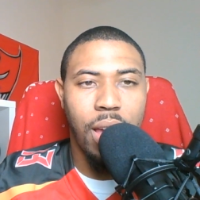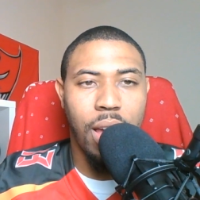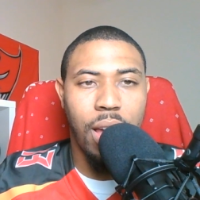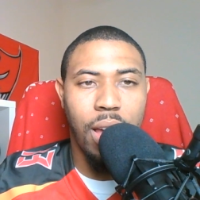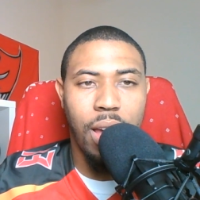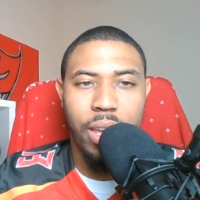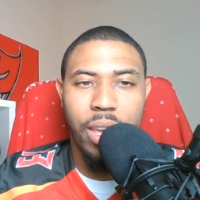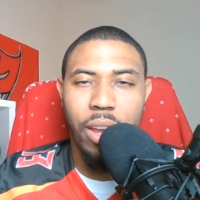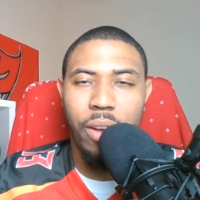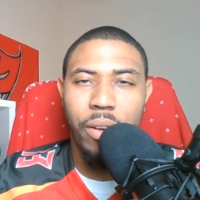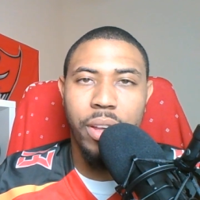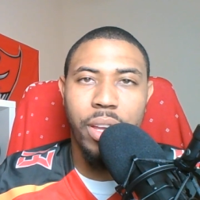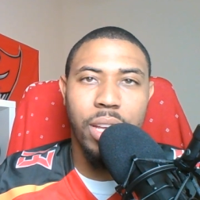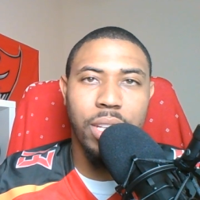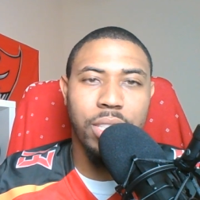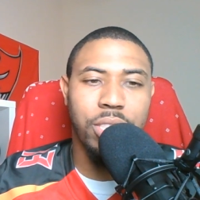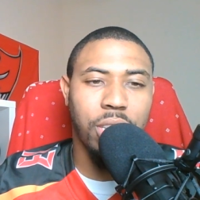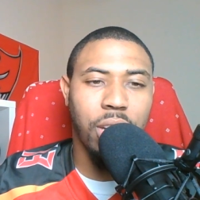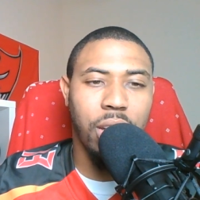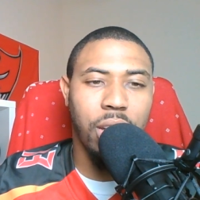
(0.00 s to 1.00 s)
Uh,
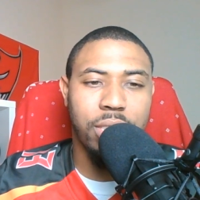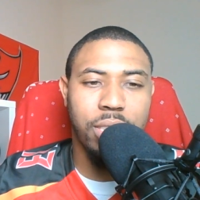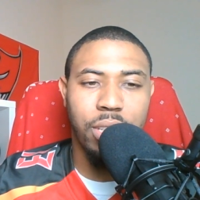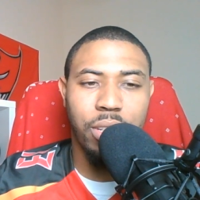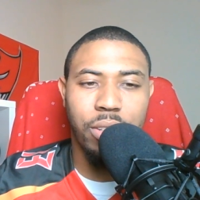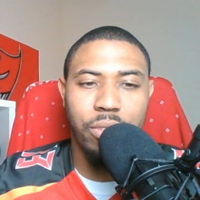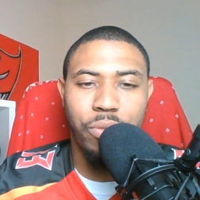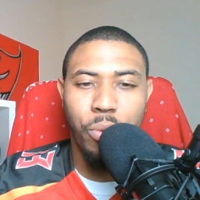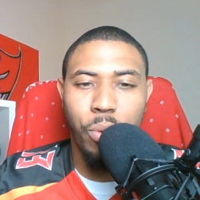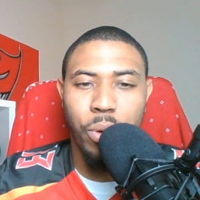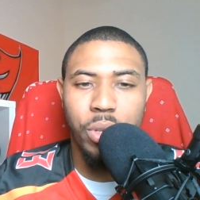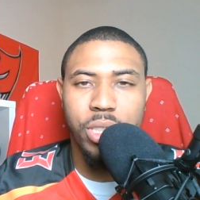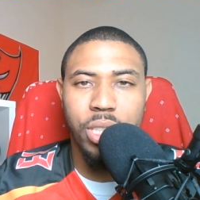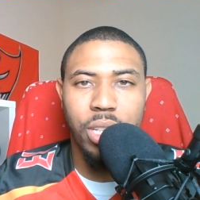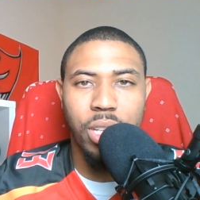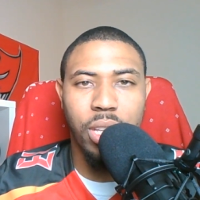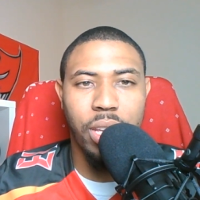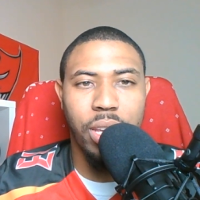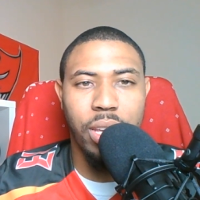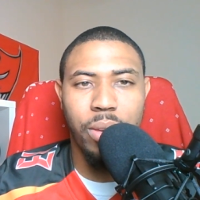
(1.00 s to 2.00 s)
on Johnson,
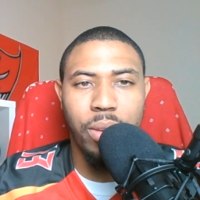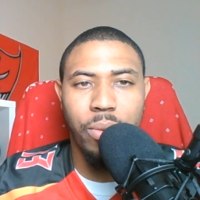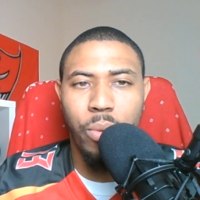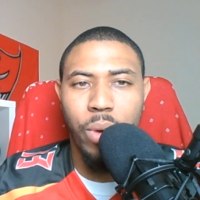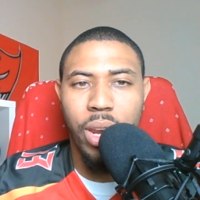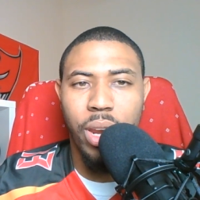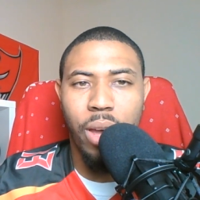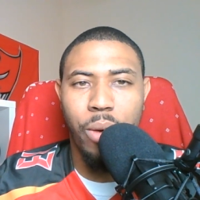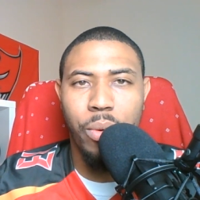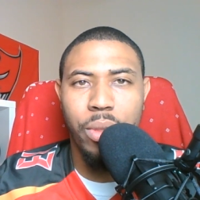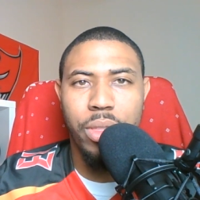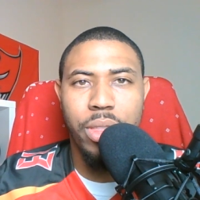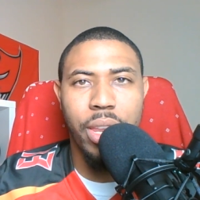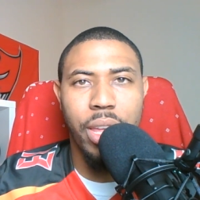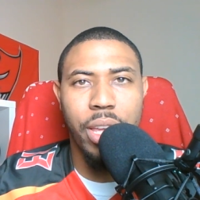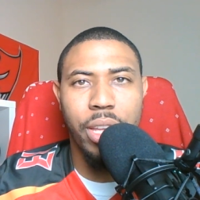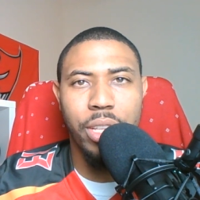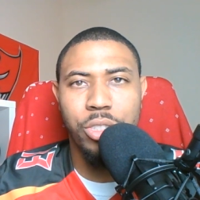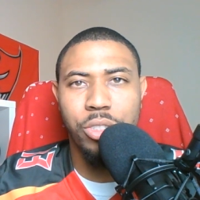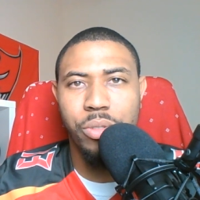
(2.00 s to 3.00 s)
unfortunately, went out with an
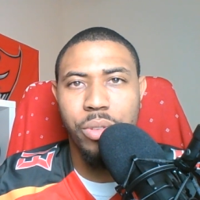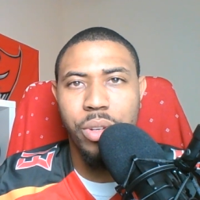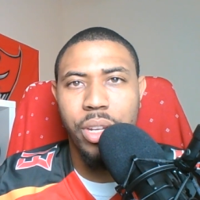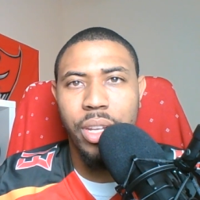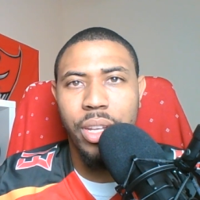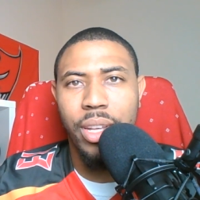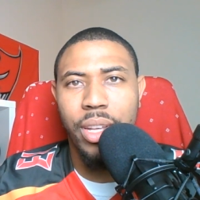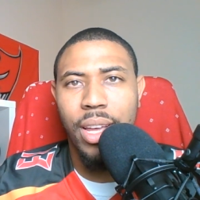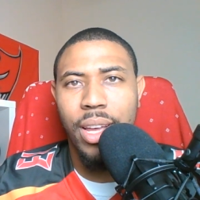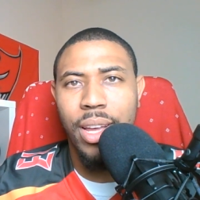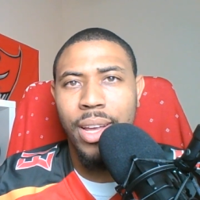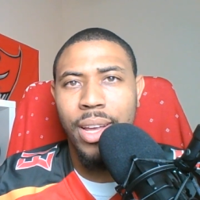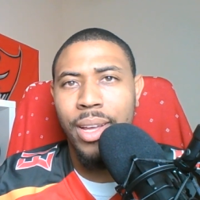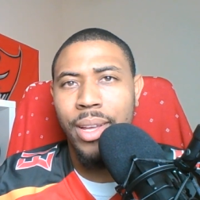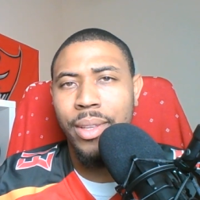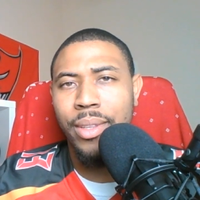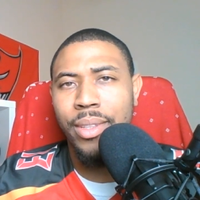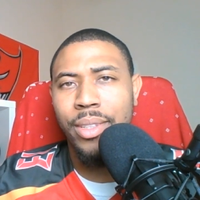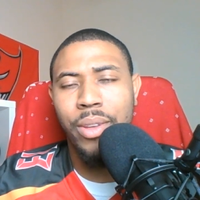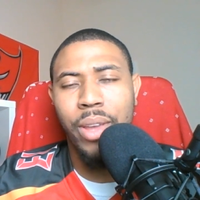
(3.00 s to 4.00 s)
injury.
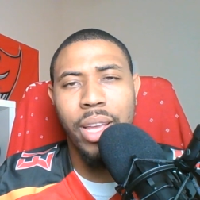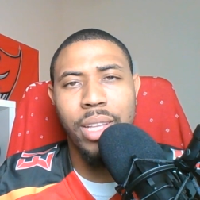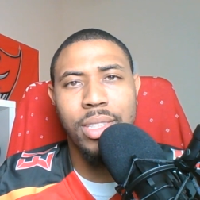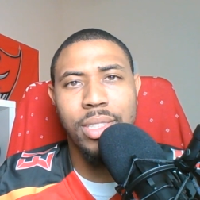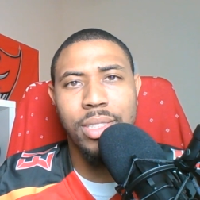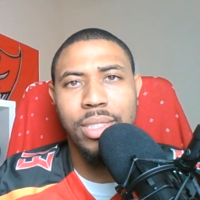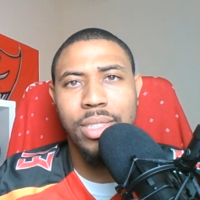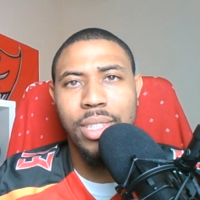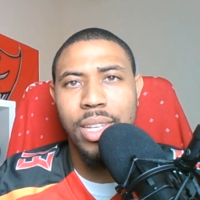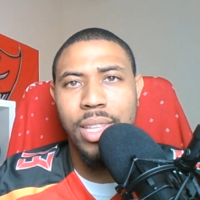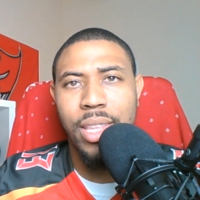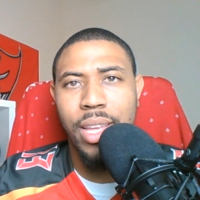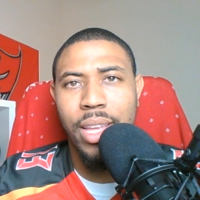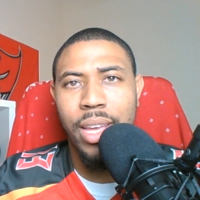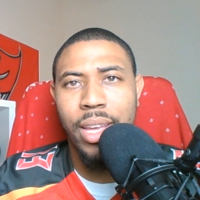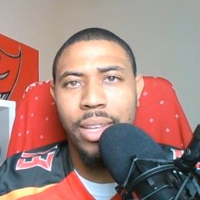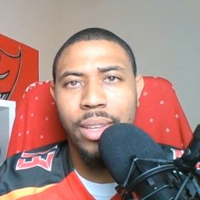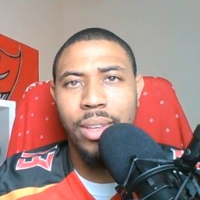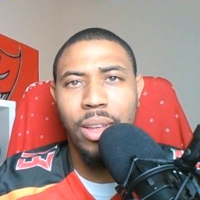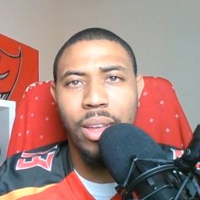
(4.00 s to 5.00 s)
Uh, you hate to see
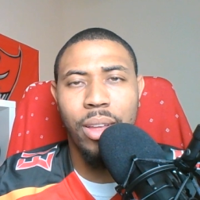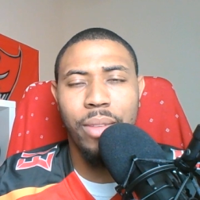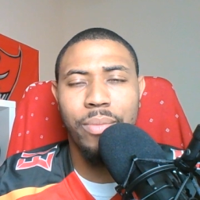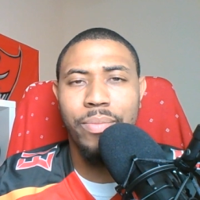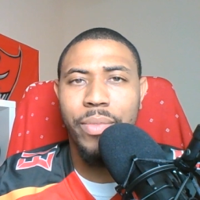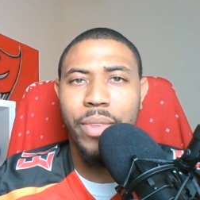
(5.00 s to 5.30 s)
that.